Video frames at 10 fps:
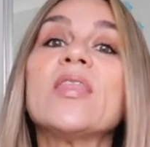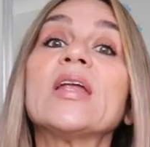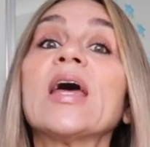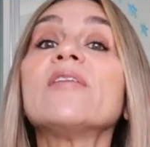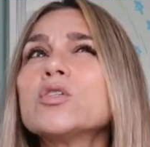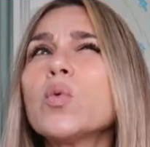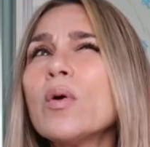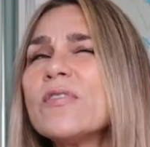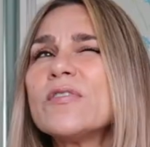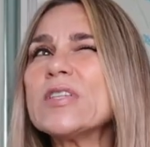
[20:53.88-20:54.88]
and then at
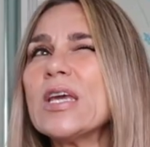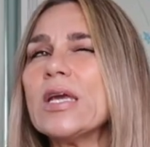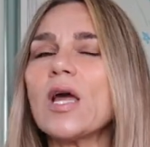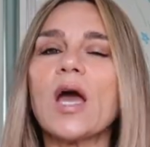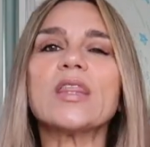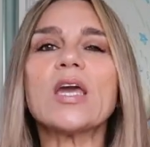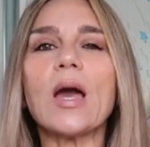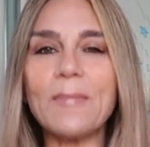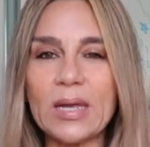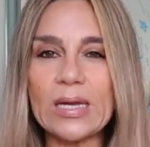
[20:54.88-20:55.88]
12:15, I think
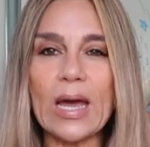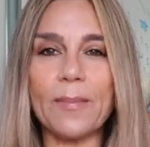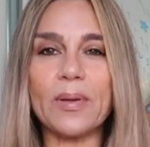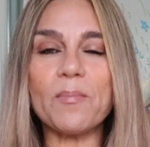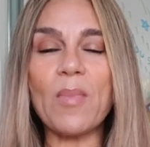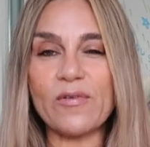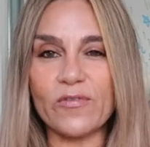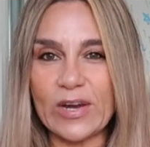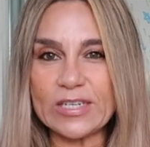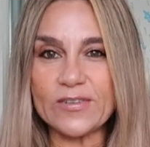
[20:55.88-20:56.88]
I'm meeting up my
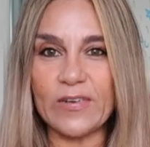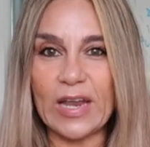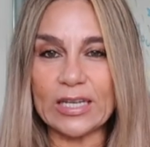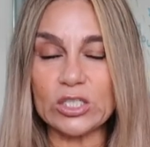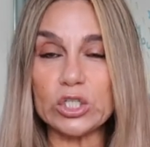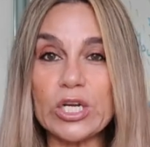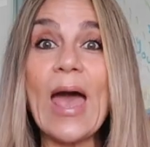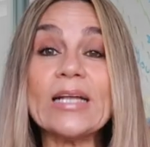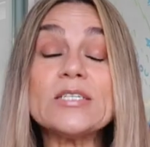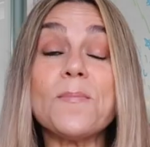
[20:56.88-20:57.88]
friend for lunch
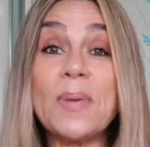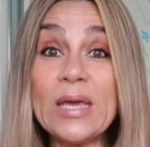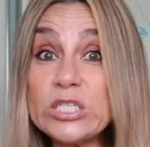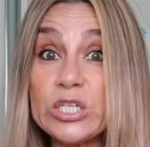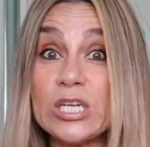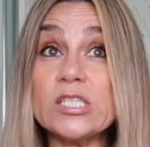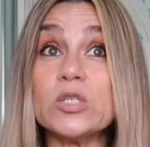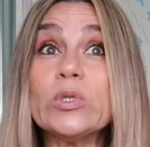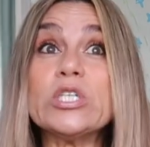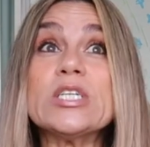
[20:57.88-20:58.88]
at
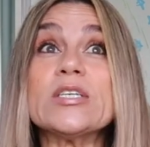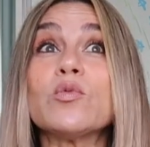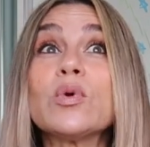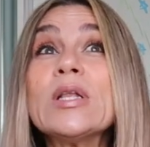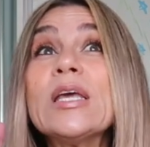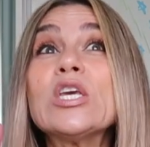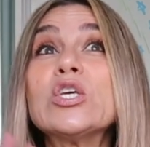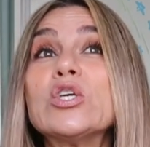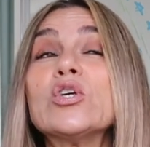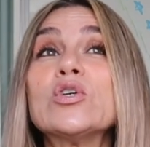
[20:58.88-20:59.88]
Beachy's, which is a really
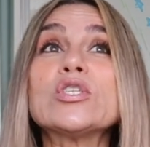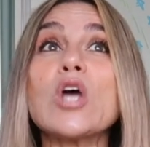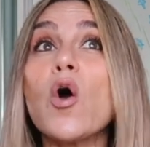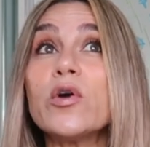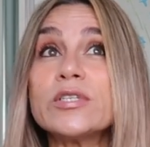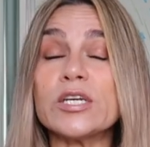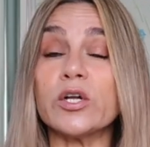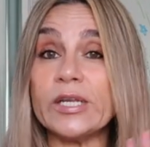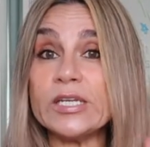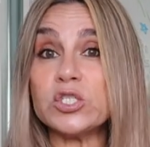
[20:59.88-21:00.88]
cute
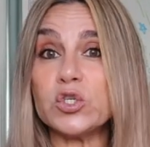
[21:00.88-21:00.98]
hotel in